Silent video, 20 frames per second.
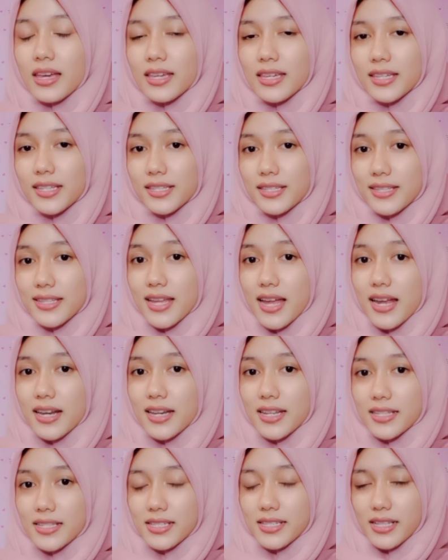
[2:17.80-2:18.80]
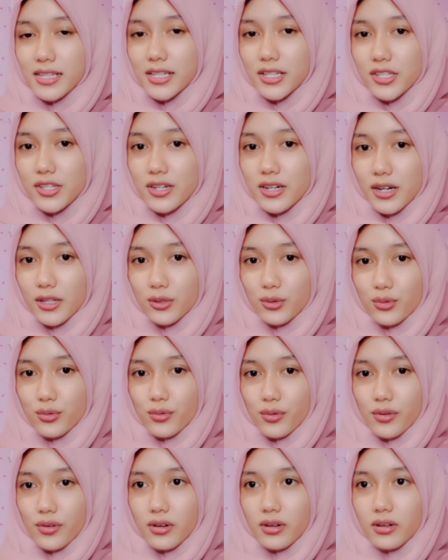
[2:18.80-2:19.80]
He studies
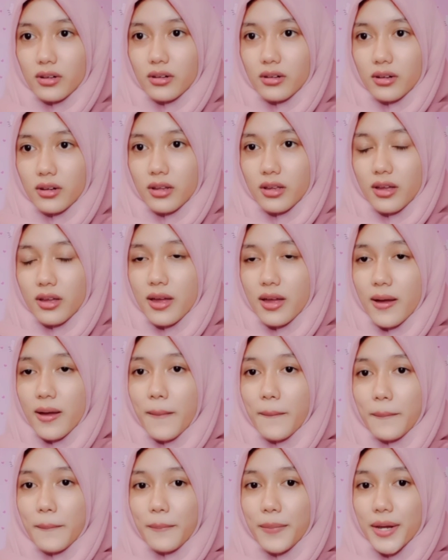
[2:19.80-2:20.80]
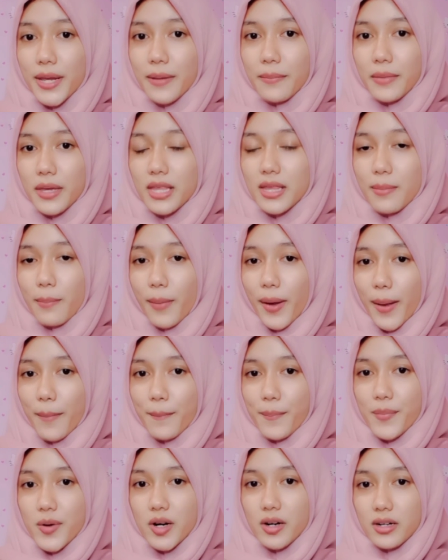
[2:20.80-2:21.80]
literature. Bring me the
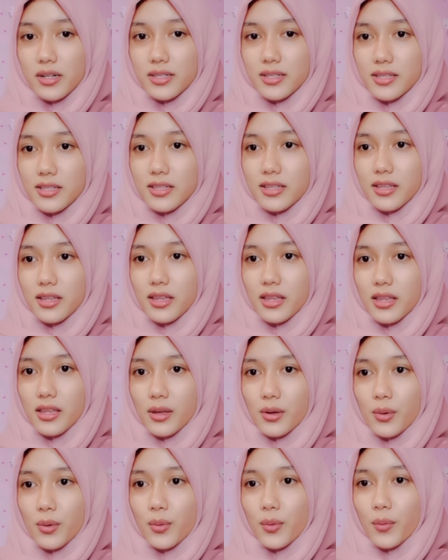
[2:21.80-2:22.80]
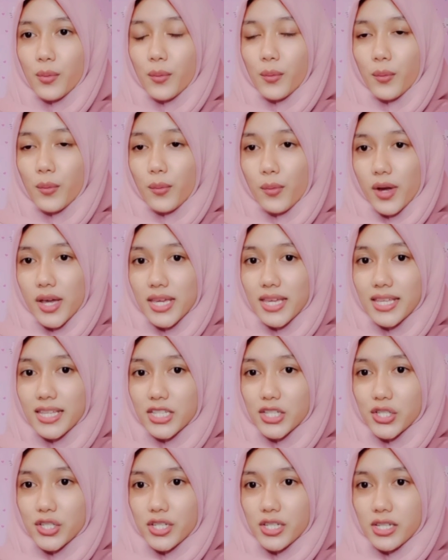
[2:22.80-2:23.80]
papers. Why
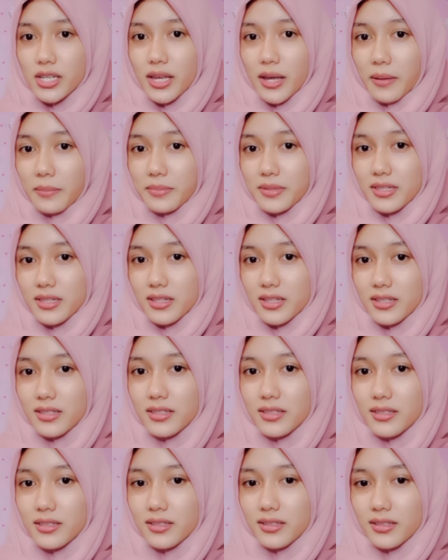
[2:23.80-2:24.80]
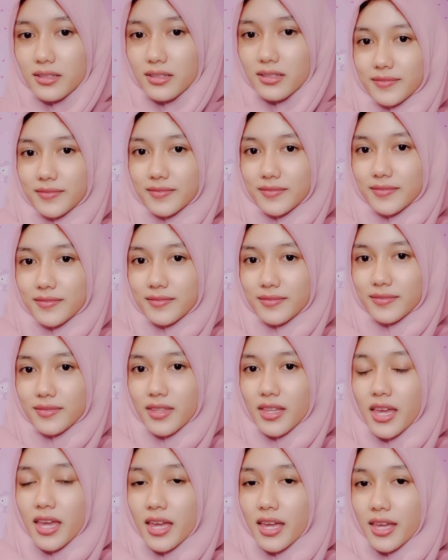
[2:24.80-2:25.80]
is she absent?
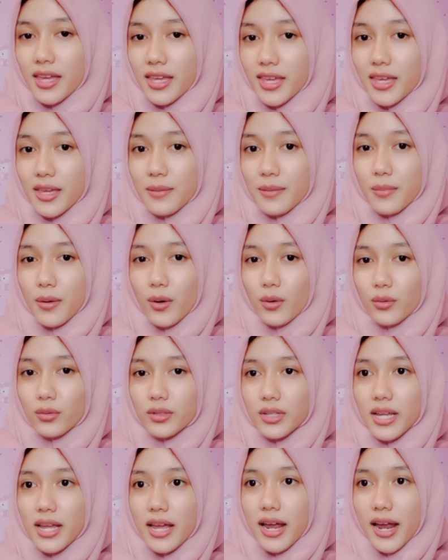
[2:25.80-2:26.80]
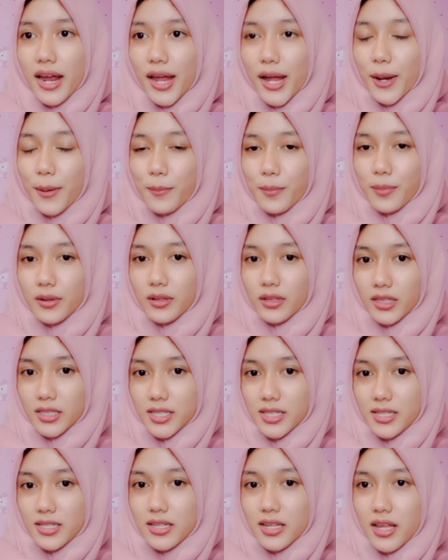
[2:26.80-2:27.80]
He bought
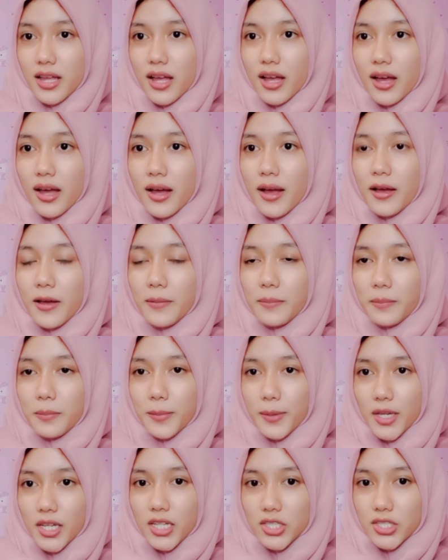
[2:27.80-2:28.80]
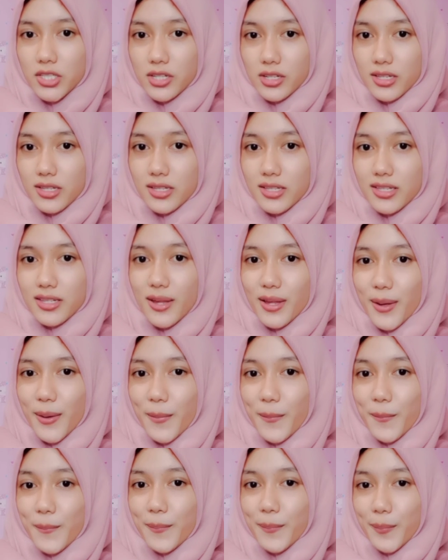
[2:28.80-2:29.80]
apples, peaches,
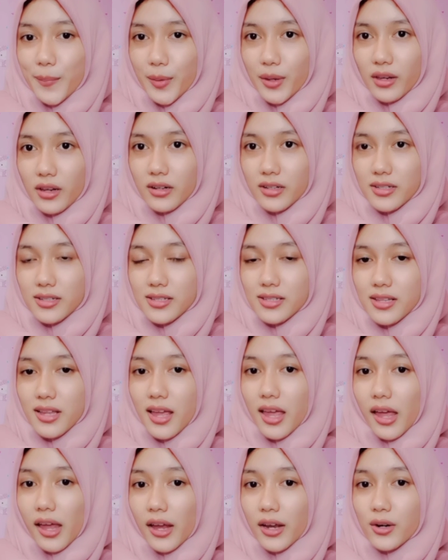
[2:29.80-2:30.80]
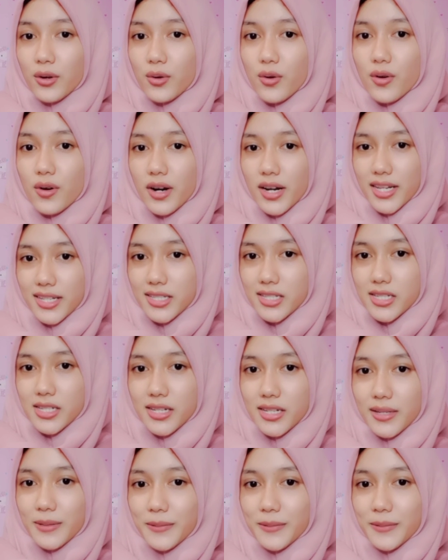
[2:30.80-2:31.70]
pears, and orange.